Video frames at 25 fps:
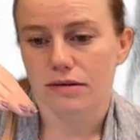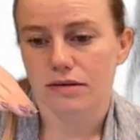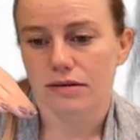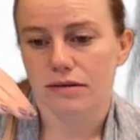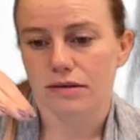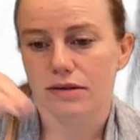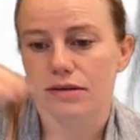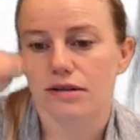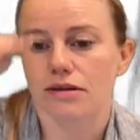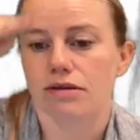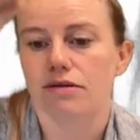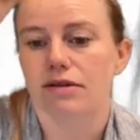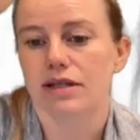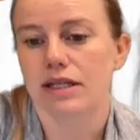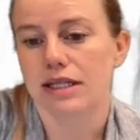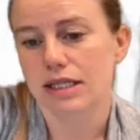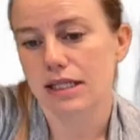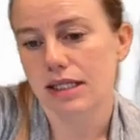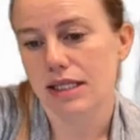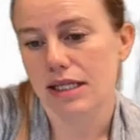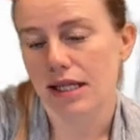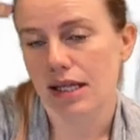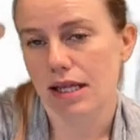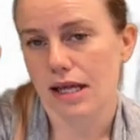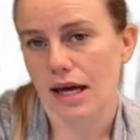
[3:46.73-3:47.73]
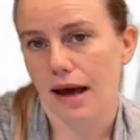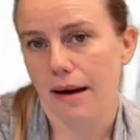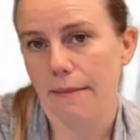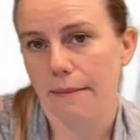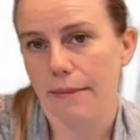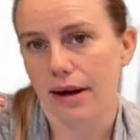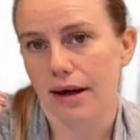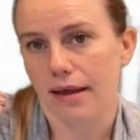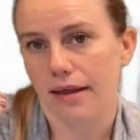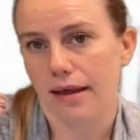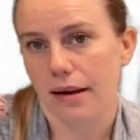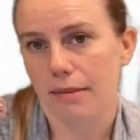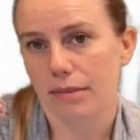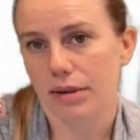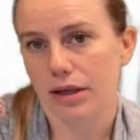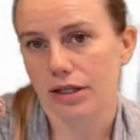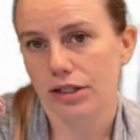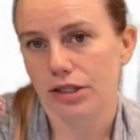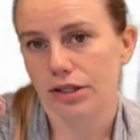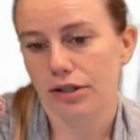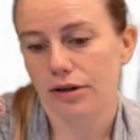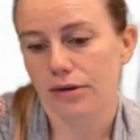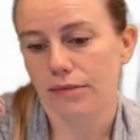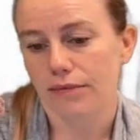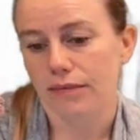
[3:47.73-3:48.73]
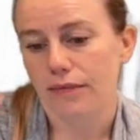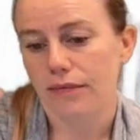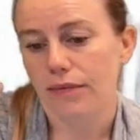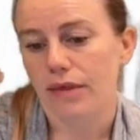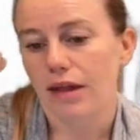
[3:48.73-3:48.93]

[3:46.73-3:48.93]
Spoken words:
So you can see that by that picture.